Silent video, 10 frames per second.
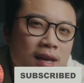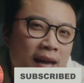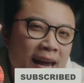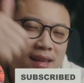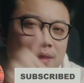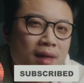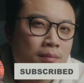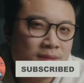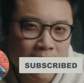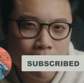hit the
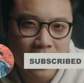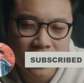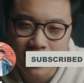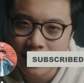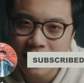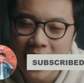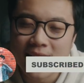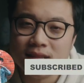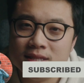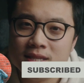thumbs up button
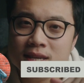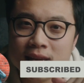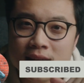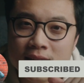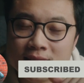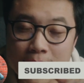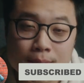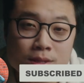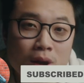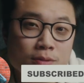and
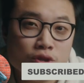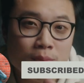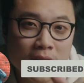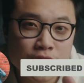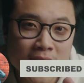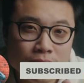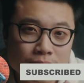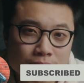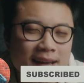subscribe to my channel.